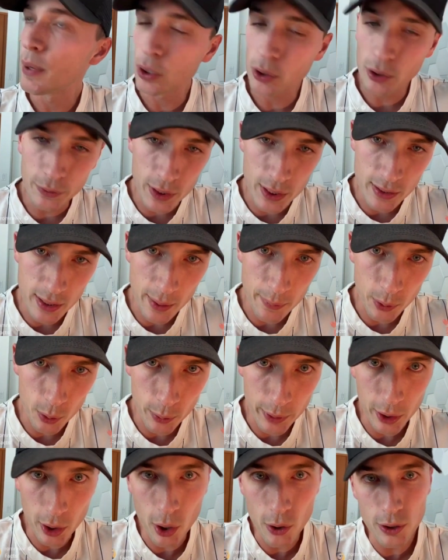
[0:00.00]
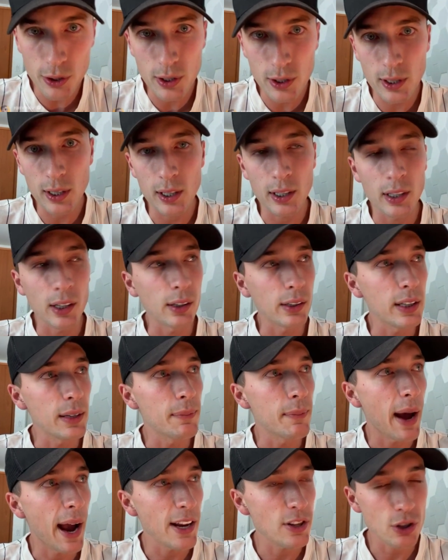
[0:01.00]
middle of December, we're hosting an
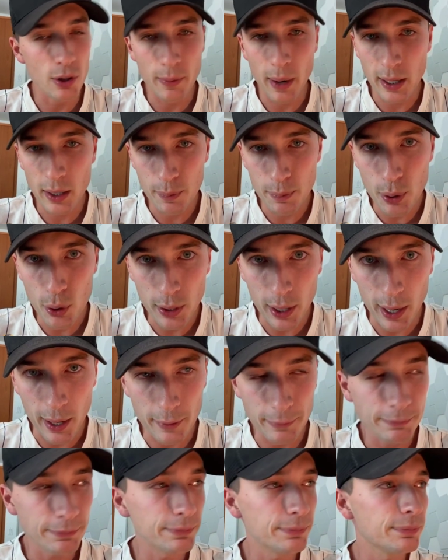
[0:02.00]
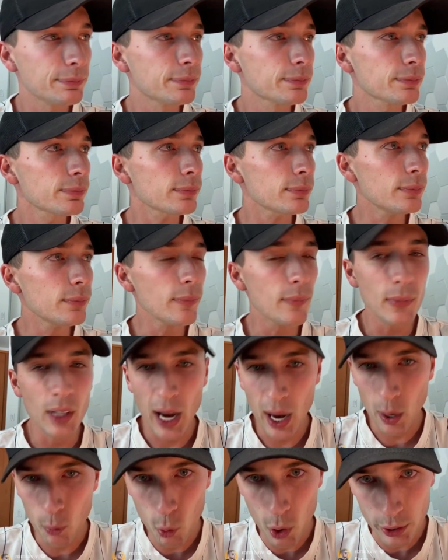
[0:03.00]
elite mastermind in Phuket.
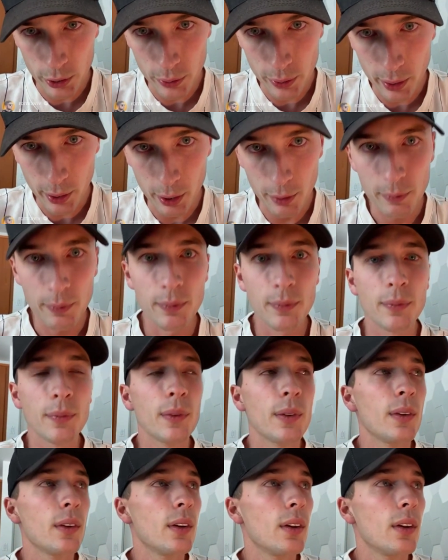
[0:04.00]
I want you there.